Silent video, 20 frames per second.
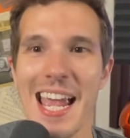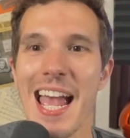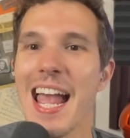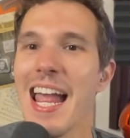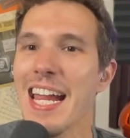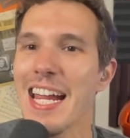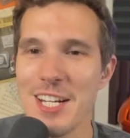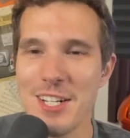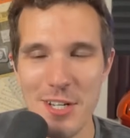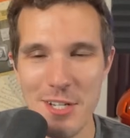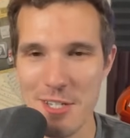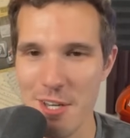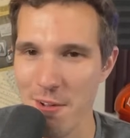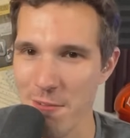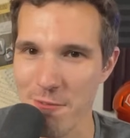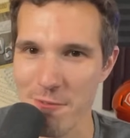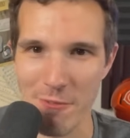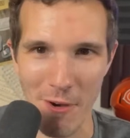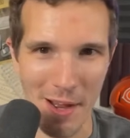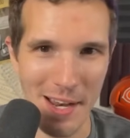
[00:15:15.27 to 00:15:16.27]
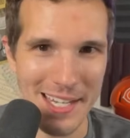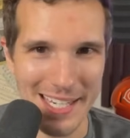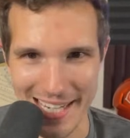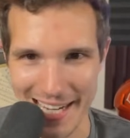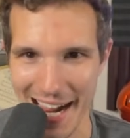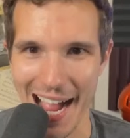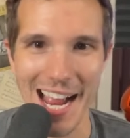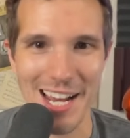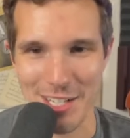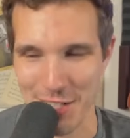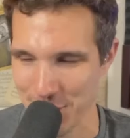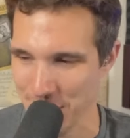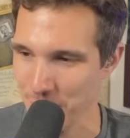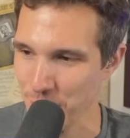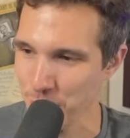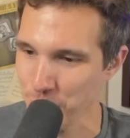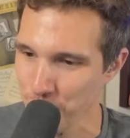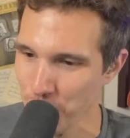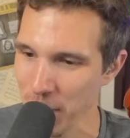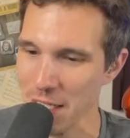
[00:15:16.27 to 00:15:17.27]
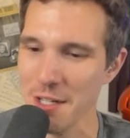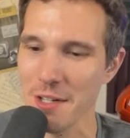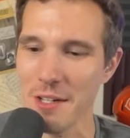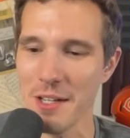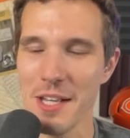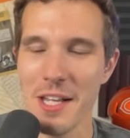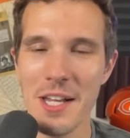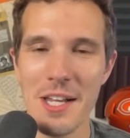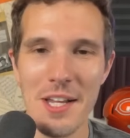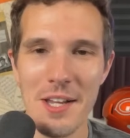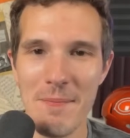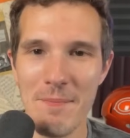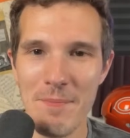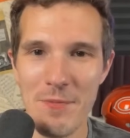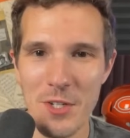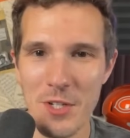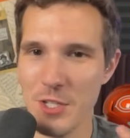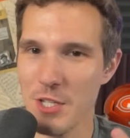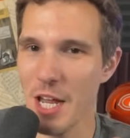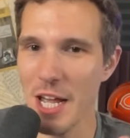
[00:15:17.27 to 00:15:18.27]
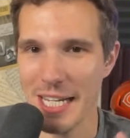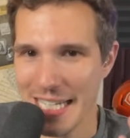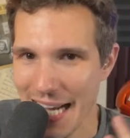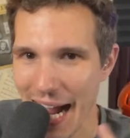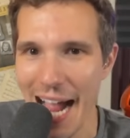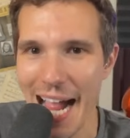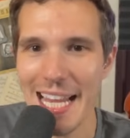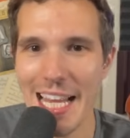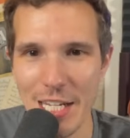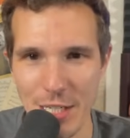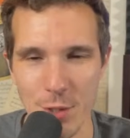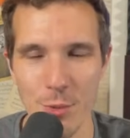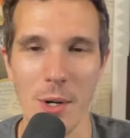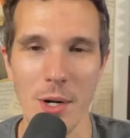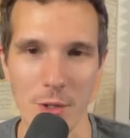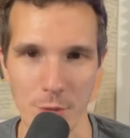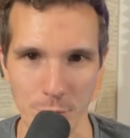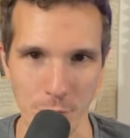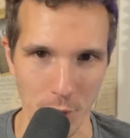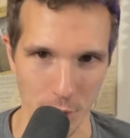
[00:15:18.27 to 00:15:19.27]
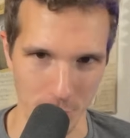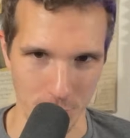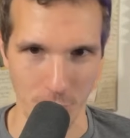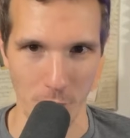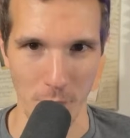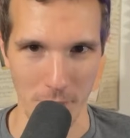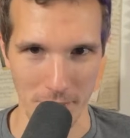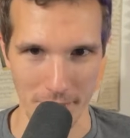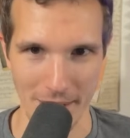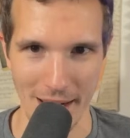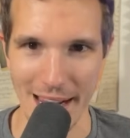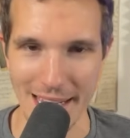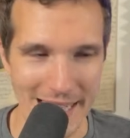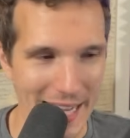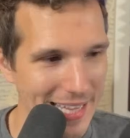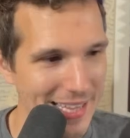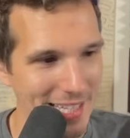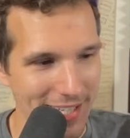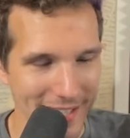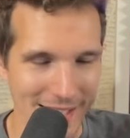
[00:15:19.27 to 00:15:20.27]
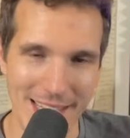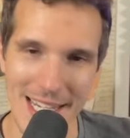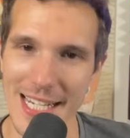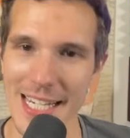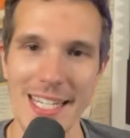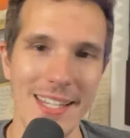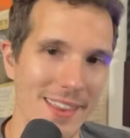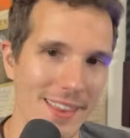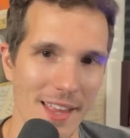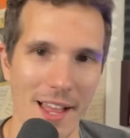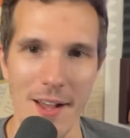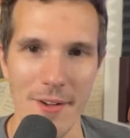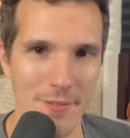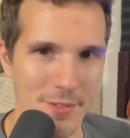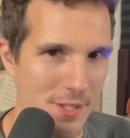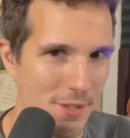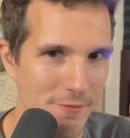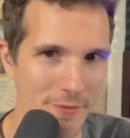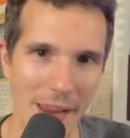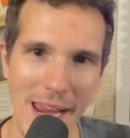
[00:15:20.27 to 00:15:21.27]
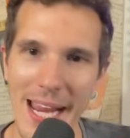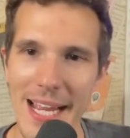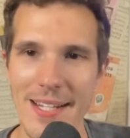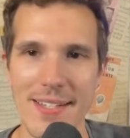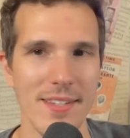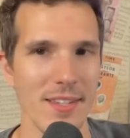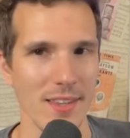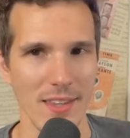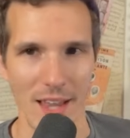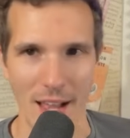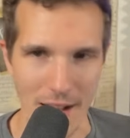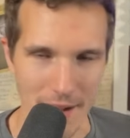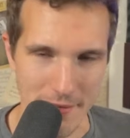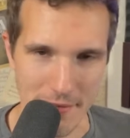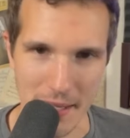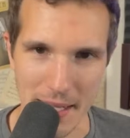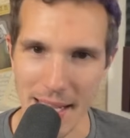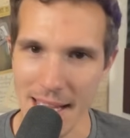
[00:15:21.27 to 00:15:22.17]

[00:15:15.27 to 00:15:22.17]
He's just a fun guy, just a guy that you want to root for and that the city loves, the fans love,